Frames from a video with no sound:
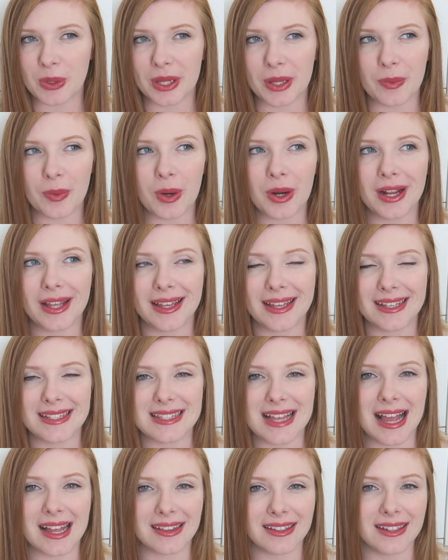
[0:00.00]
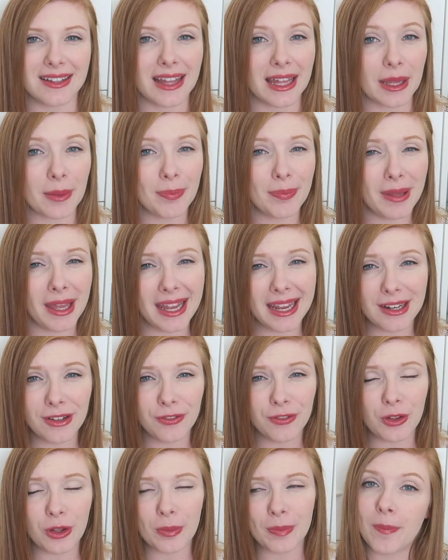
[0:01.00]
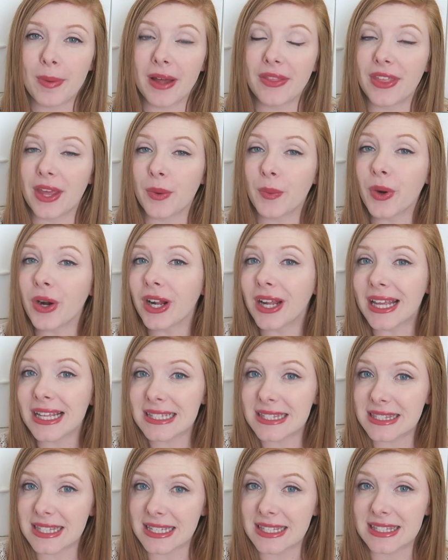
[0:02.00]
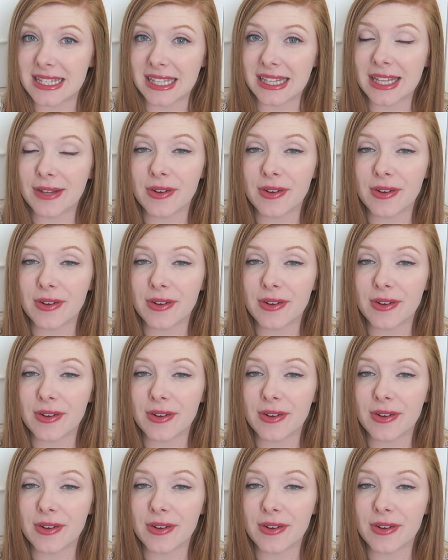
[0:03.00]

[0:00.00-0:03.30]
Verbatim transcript: They weren't exactly like painful, but they were consistent.